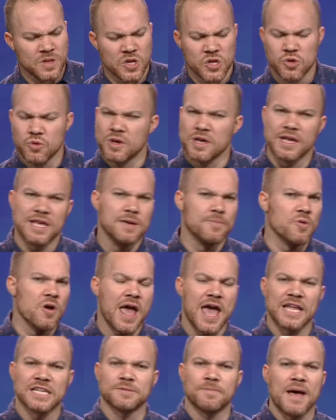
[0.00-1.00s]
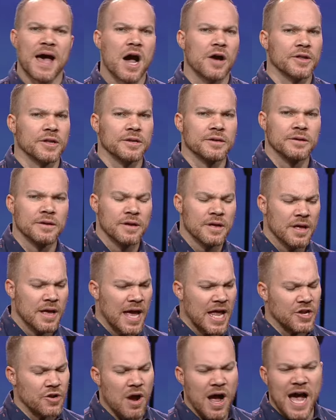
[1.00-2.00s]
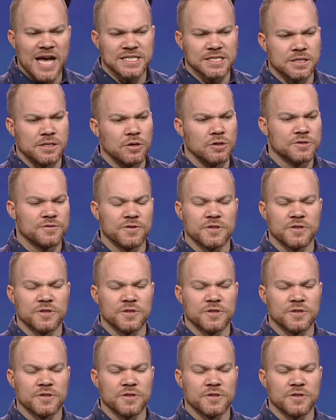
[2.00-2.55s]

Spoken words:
You can keep your heads bowed and your eyes closed